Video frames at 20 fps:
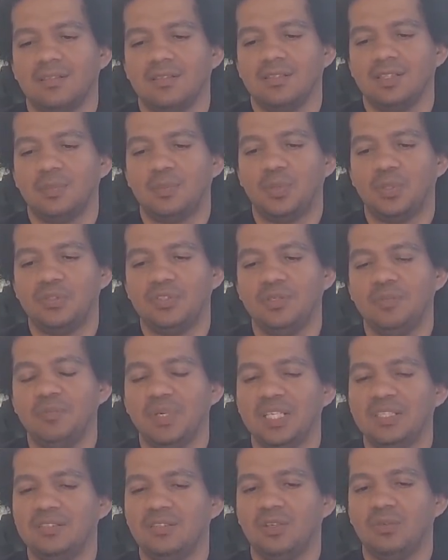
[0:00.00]
the person
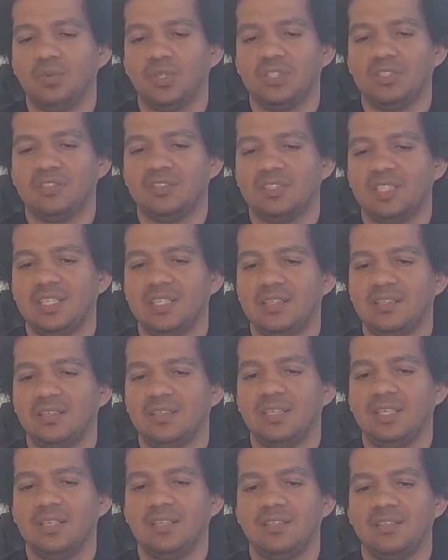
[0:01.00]
based on what they're saying
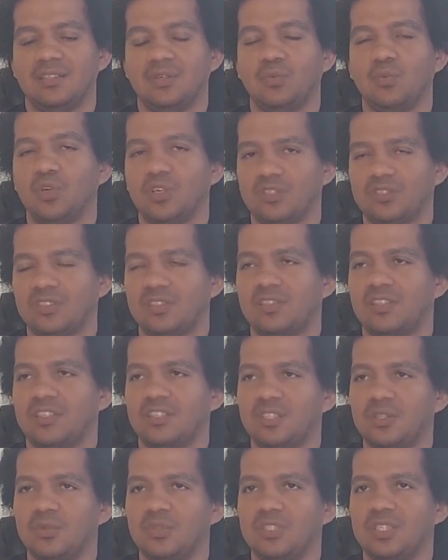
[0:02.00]
again the words that they're
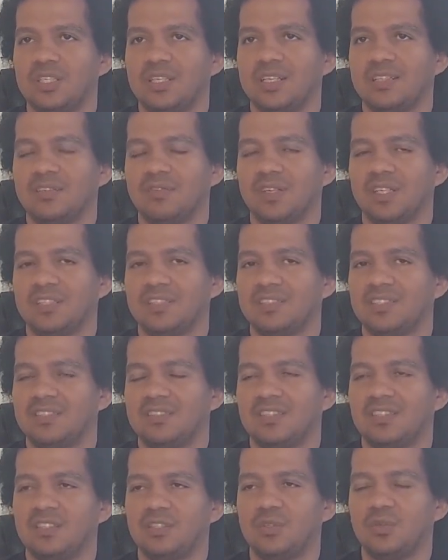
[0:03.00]
using and the fact that they're
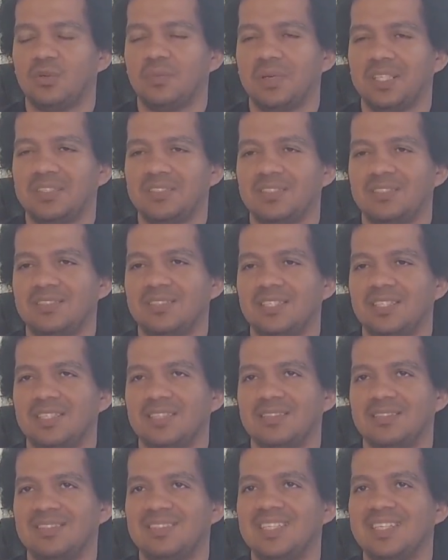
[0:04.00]
sending you a message
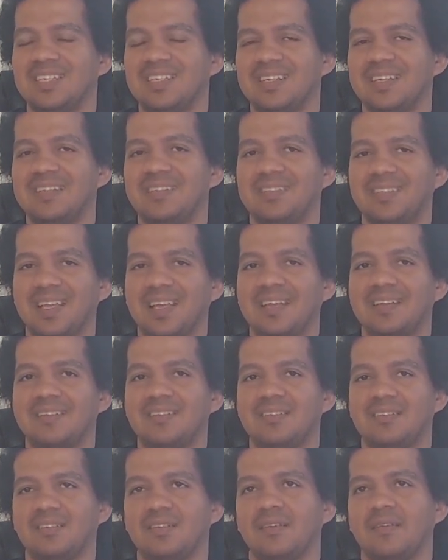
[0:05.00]
is their
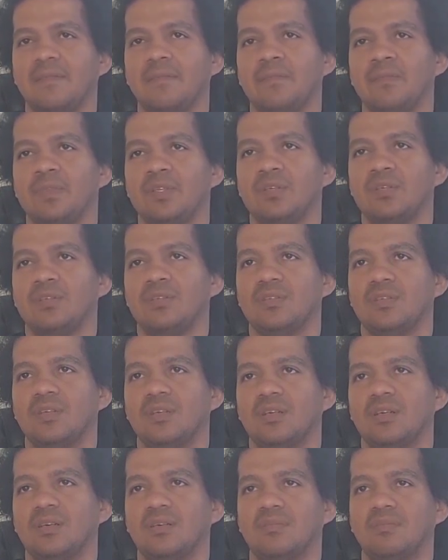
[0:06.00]
intent
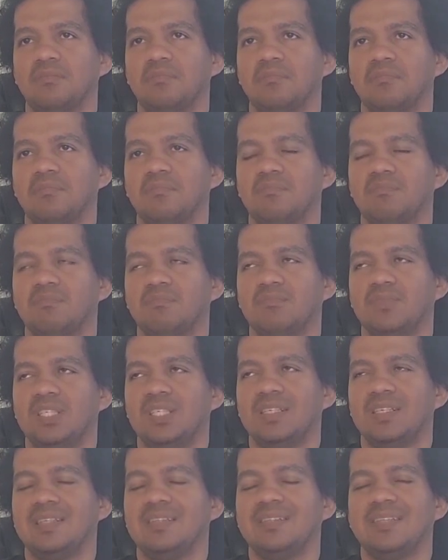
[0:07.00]
um,
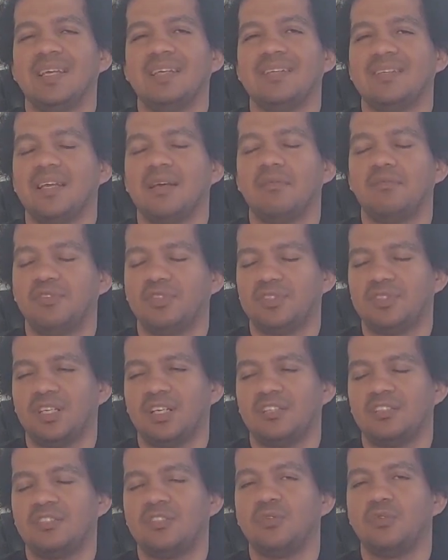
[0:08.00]
their intent
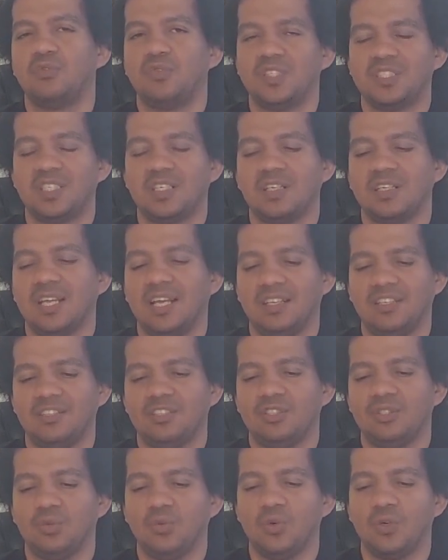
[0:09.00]
emphasized through physical
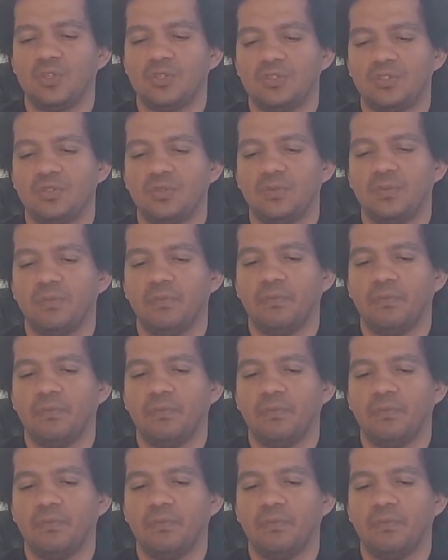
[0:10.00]
action towards you